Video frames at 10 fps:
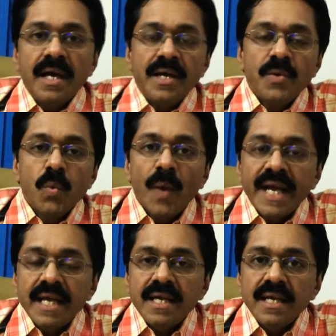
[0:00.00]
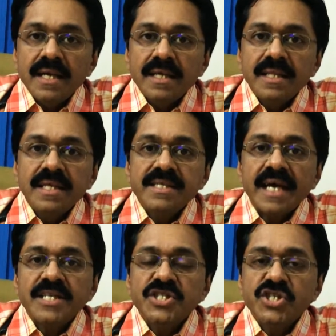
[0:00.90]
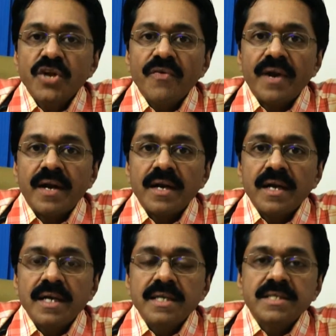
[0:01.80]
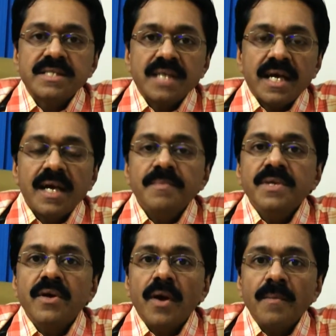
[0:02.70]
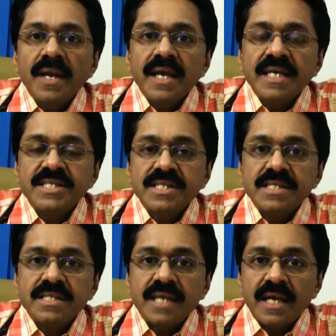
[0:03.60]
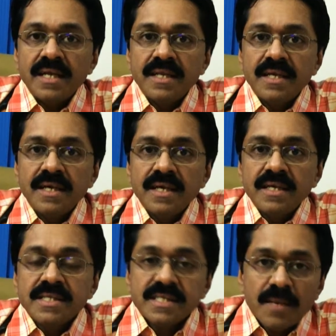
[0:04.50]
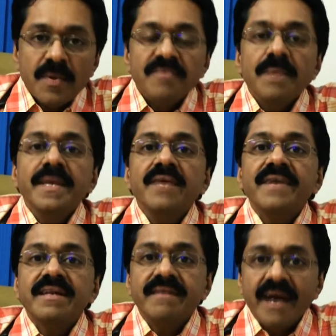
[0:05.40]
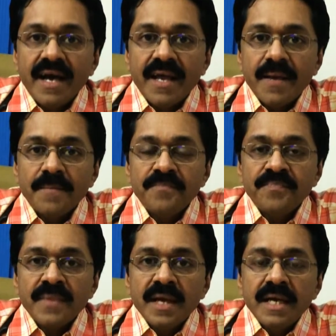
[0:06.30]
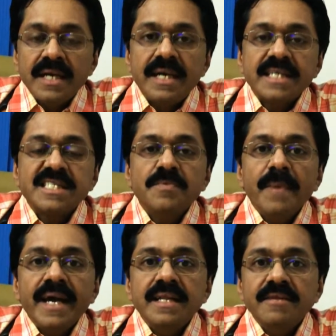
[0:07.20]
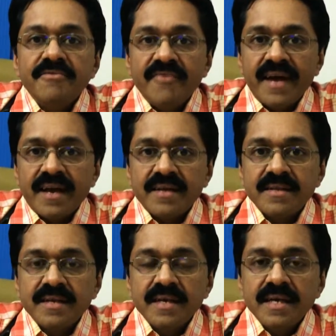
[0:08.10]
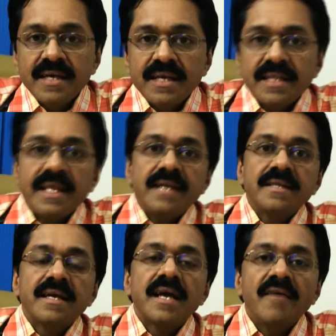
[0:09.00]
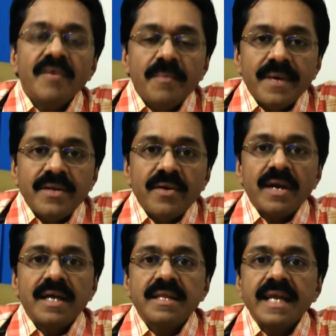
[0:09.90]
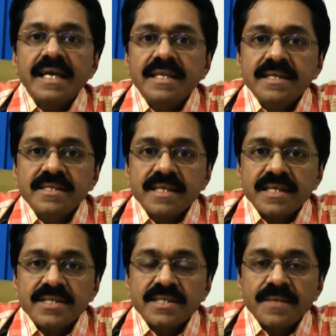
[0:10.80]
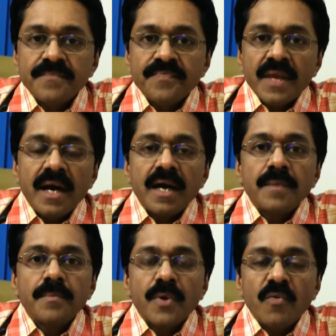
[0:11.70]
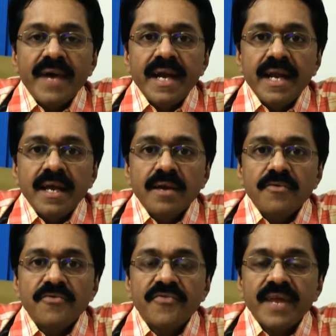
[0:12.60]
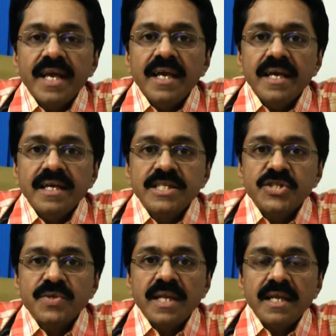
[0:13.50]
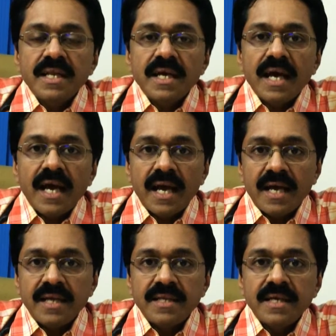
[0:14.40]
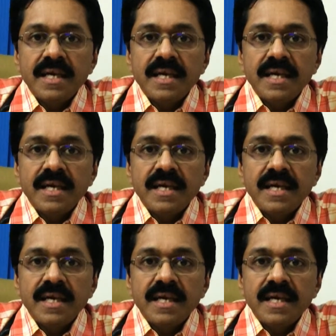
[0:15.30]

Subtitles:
and why these young children succumb to complications and some of them even die, despite the fact that the government or other agencies are providing free insulin and